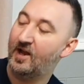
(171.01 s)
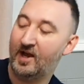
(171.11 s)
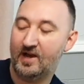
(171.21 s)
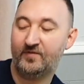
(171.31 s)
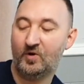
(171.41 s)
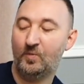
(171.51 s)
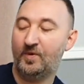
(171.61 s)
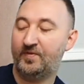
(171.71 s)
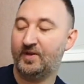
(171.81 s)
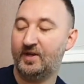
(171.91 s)
I've gone
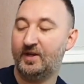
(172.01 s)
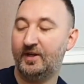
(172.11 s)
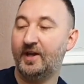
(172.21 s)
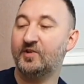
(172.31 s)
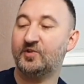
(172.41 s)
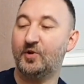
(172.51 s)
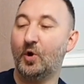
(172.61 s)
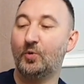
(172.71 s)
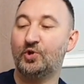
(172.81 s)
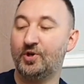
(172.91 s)
with the Instant
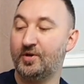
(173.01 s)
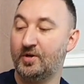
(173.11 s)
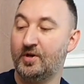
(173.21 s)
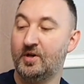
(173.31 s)
Ocean.